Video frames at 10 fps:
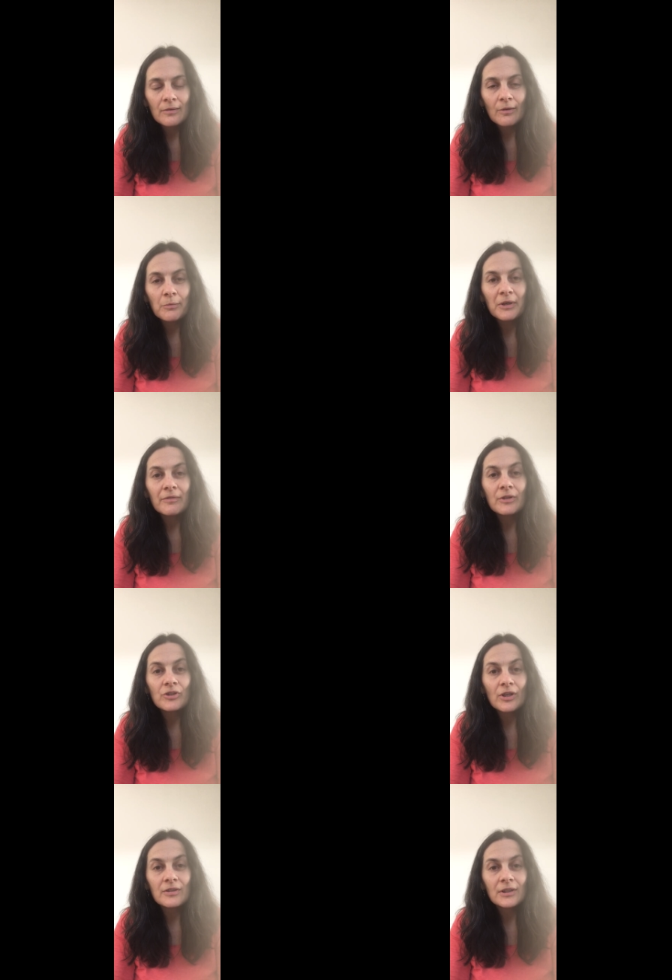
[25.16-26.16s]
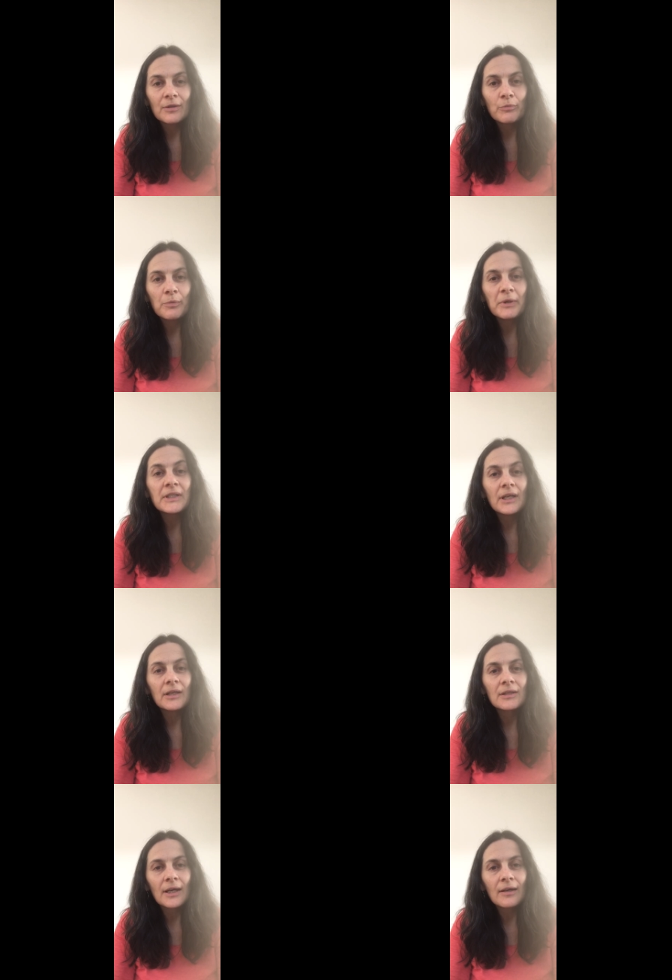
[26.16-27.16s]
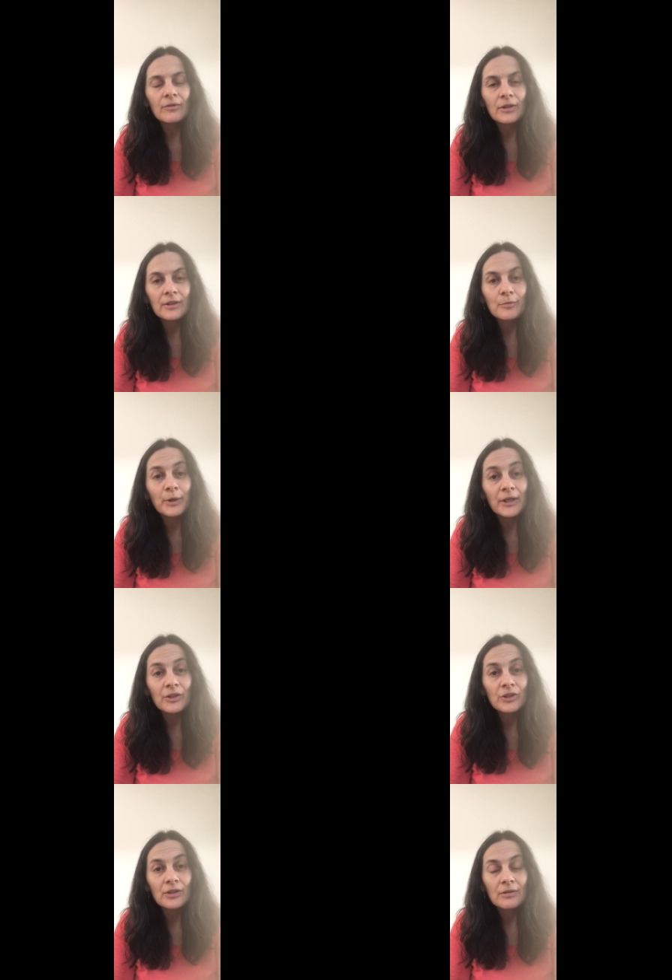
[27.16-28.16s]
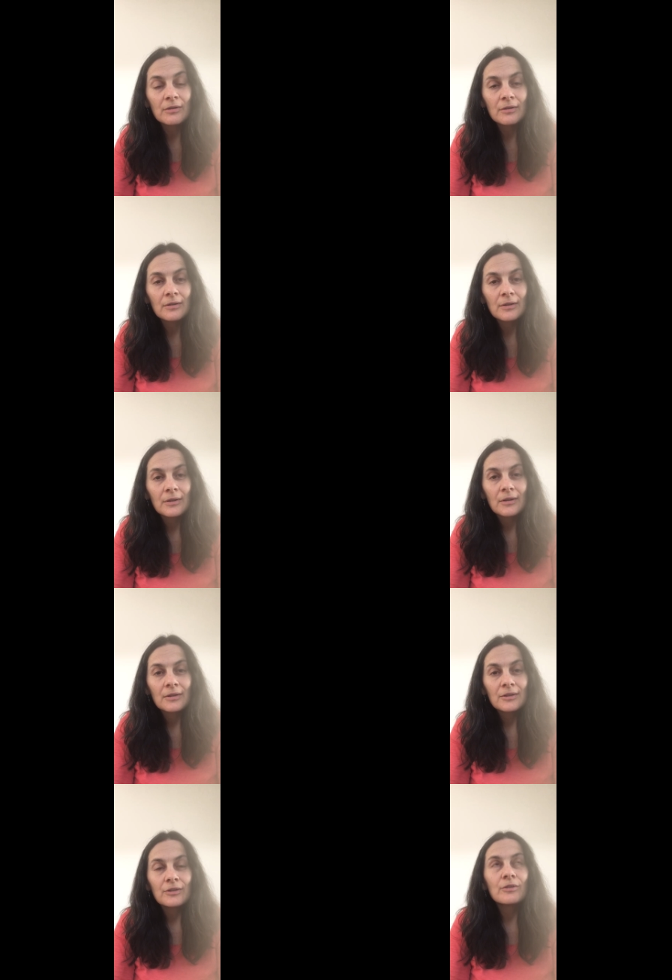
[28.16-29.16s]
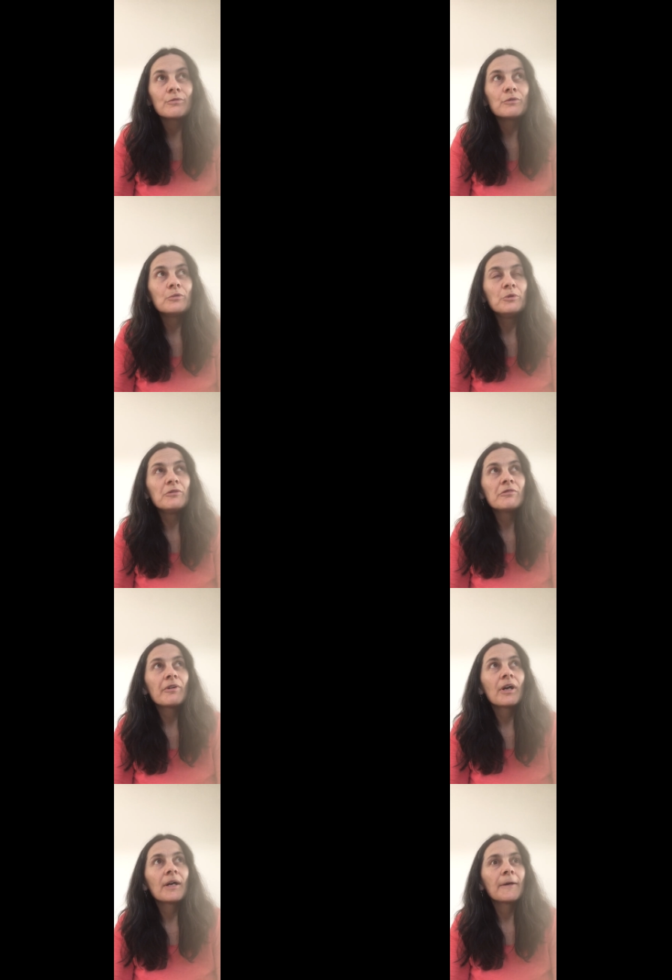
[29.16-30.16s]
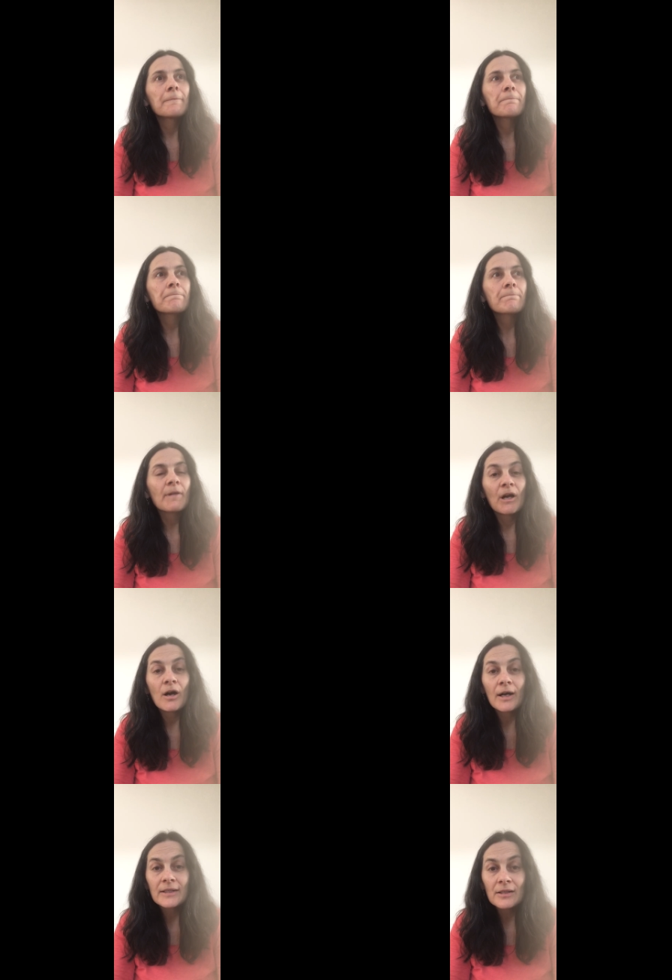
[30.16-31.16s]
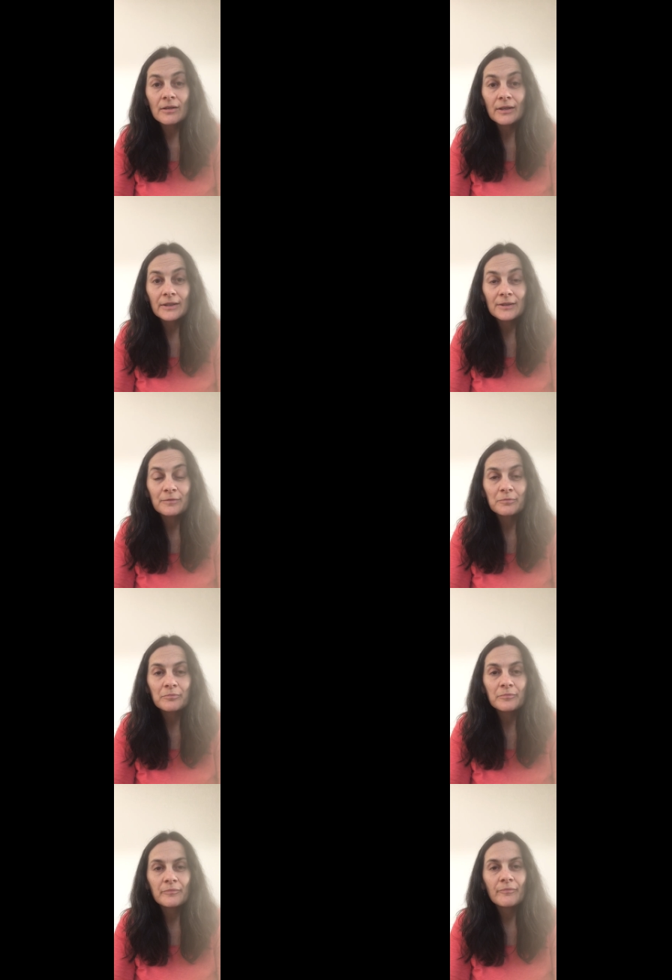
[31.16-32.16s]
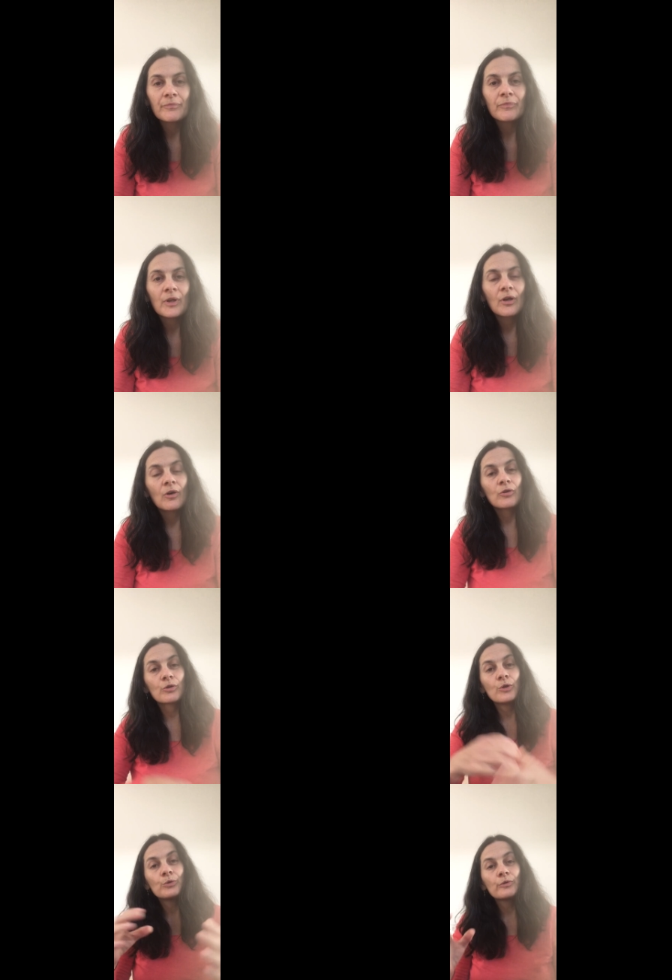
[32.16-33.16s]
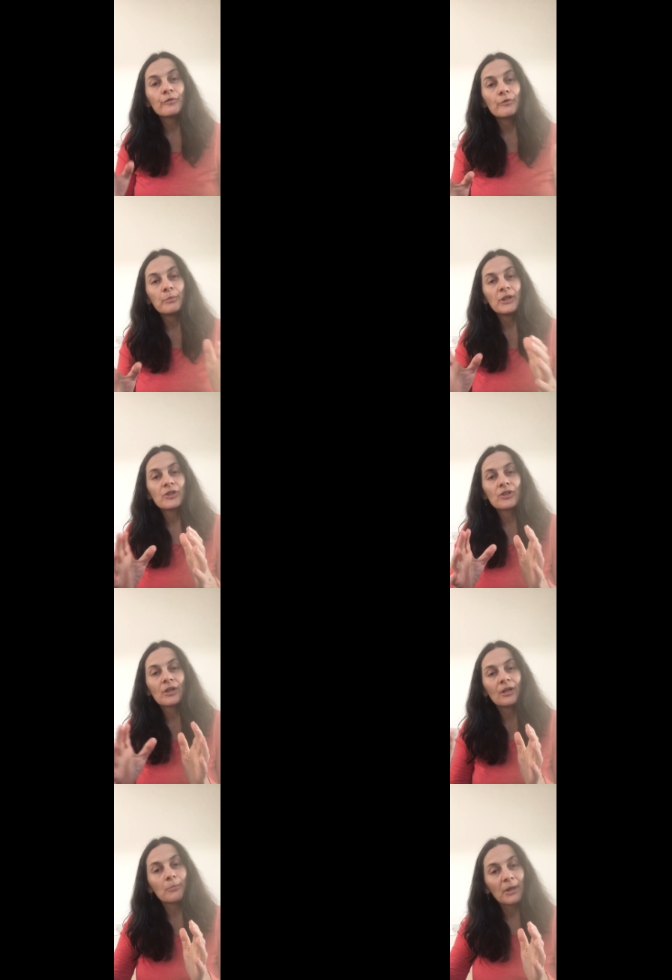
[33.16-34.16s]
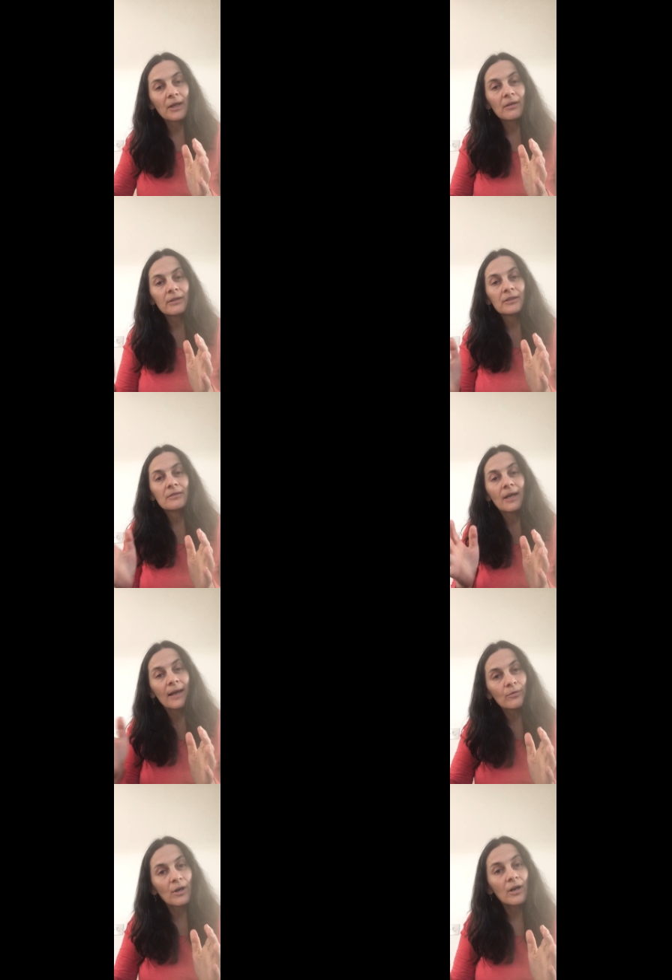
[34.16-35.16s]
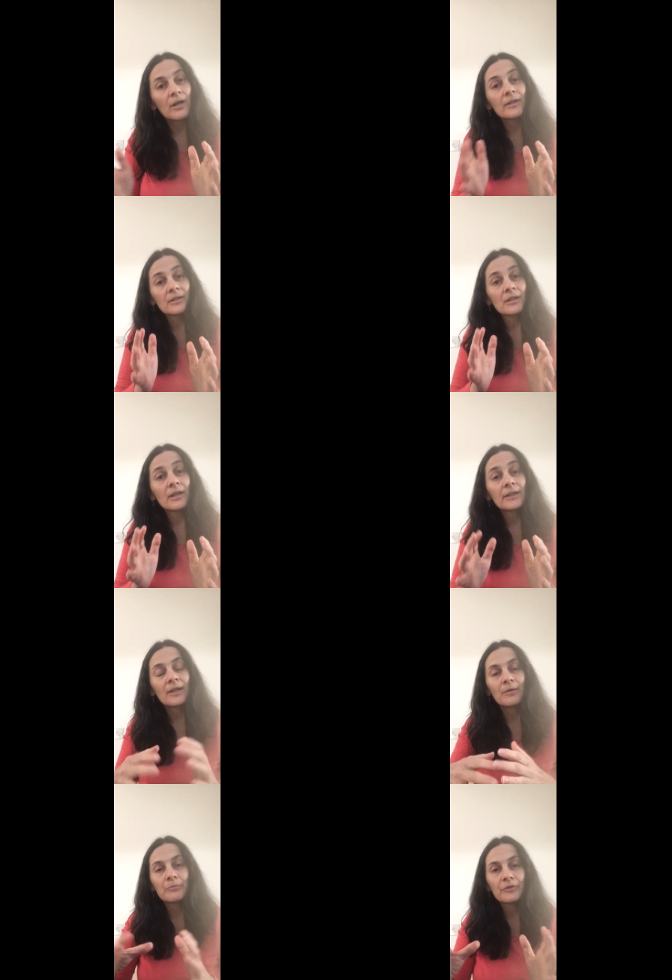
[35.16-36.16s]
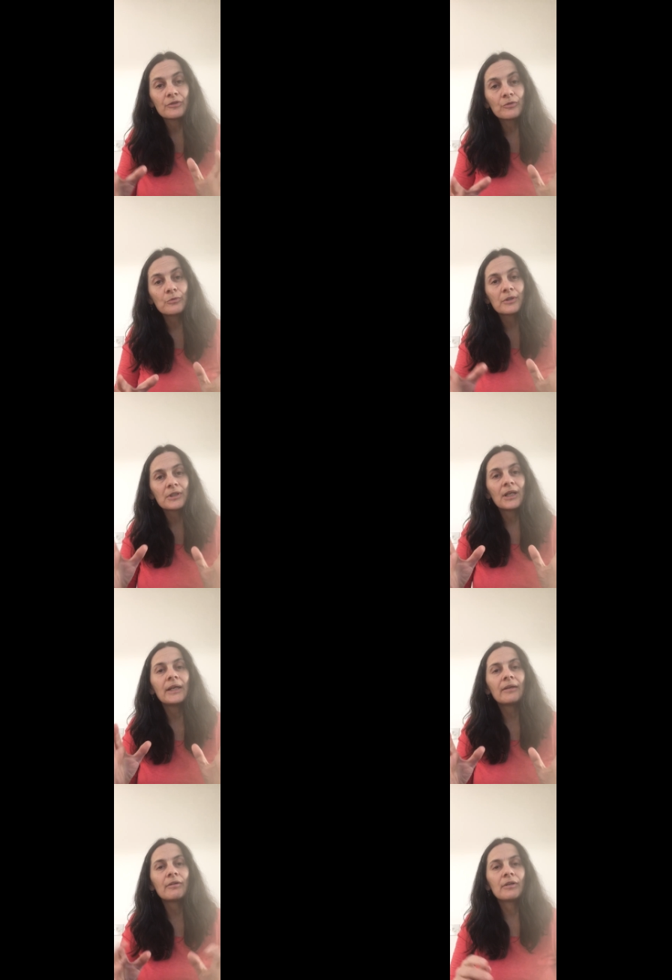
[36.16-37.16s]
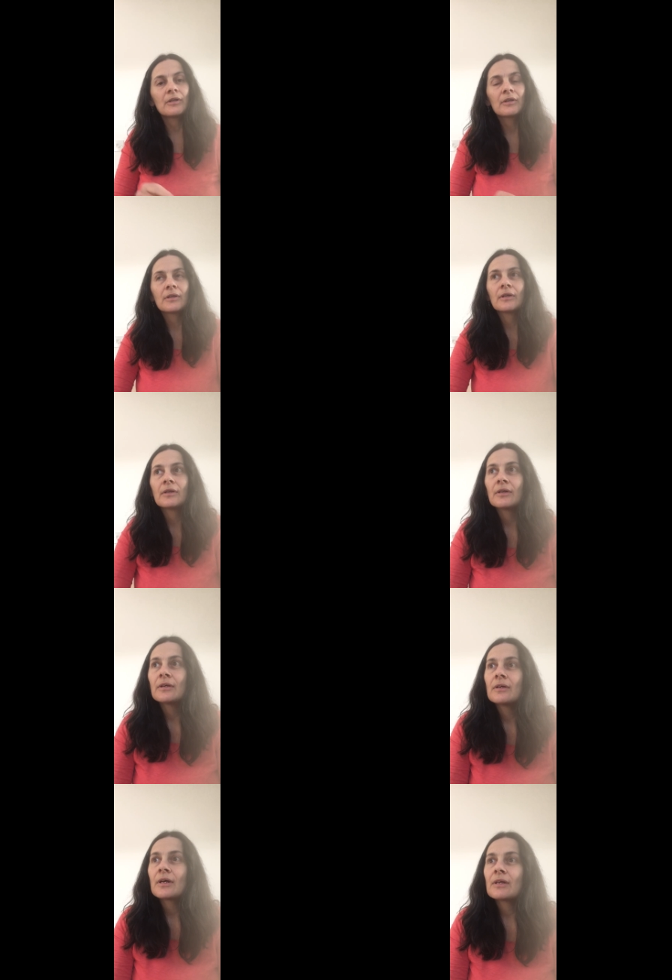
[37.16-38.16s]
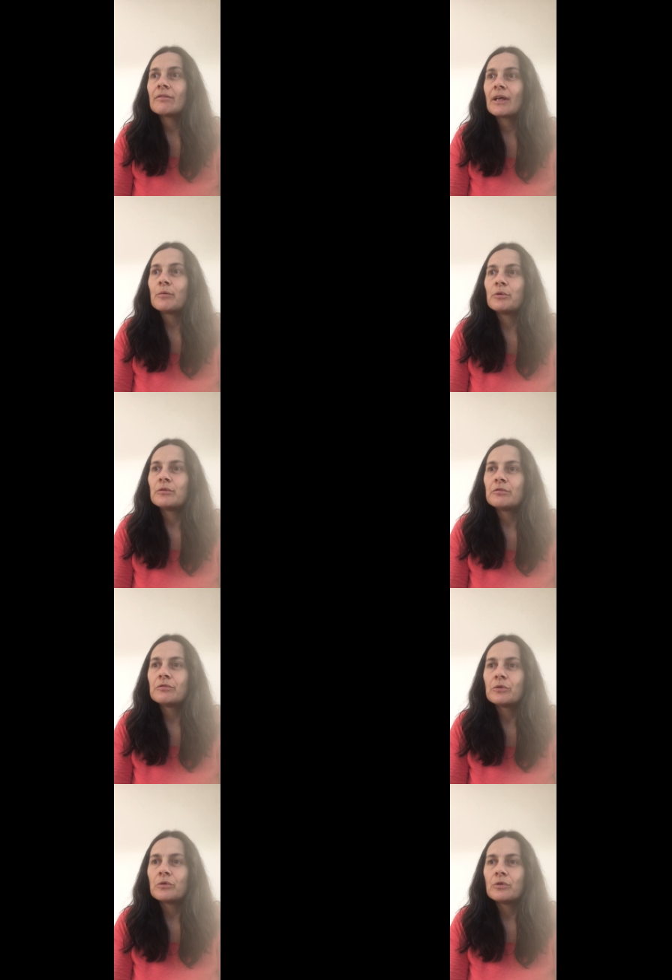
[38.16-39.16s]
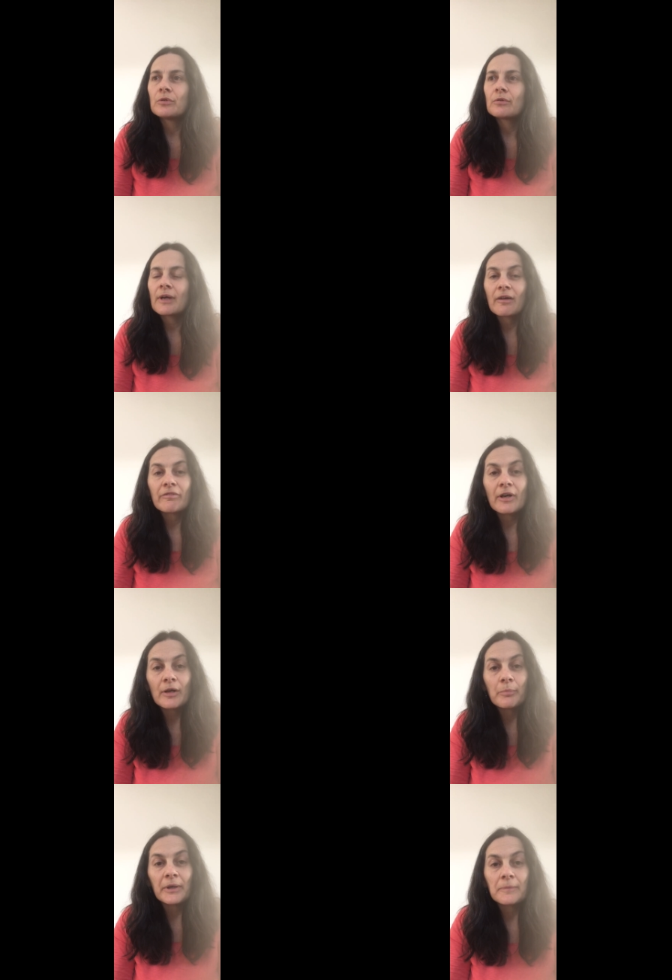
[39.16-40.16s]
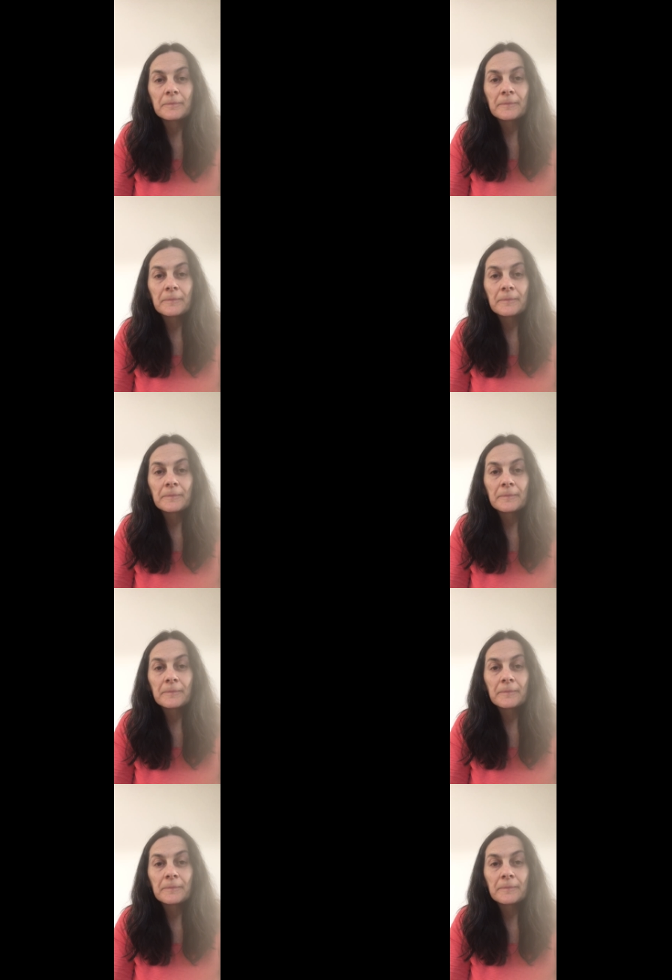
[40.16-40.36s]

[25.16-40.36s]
So, I'm here in Jersey and we're meeting down at the beach to do the full moon fire at high tide on a corner of the beach that no matter how, how high the tide comes is always clear and, and available for our fire pit.